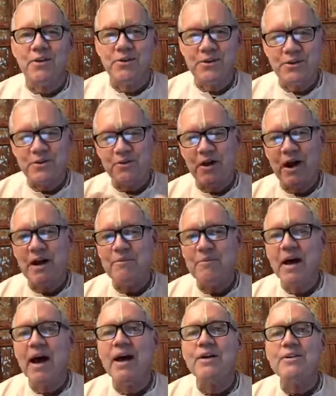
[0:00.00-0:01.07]
they're
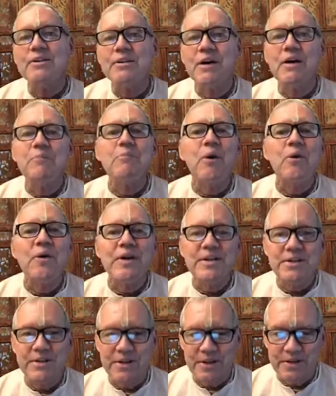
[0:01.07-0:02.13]
described as
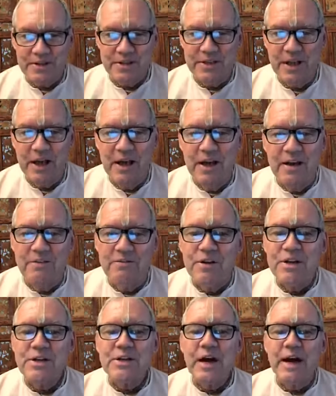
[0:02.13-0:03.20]
poisonous,
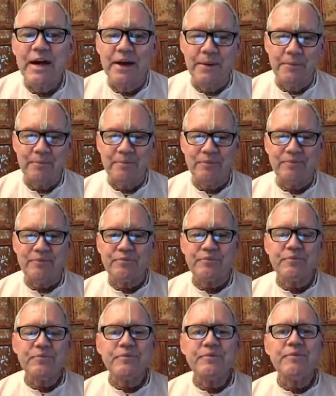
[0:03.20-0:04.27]
vishayan.
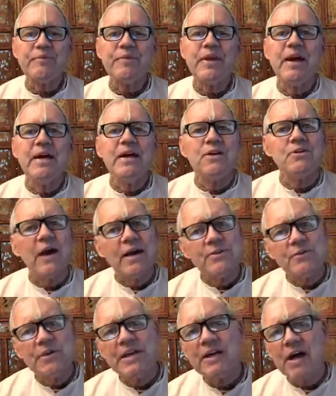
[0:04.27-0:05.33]
So
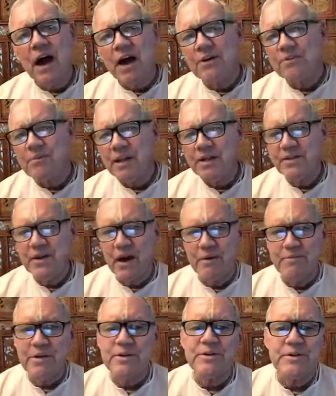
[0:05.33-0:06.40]
as we contemplate the
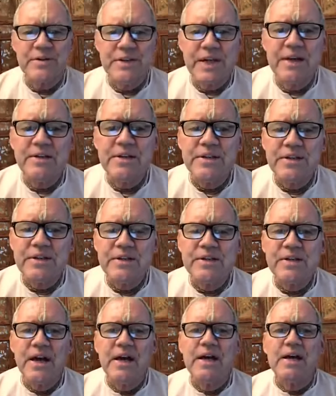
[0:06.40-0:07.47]
objects of the
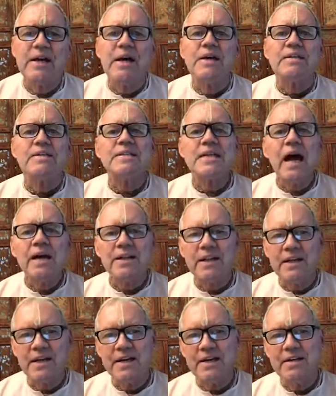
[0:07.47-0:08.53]
senses,
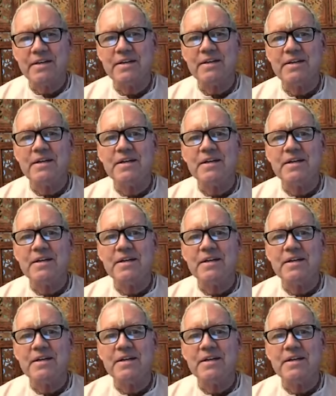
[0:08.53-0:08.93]
subtly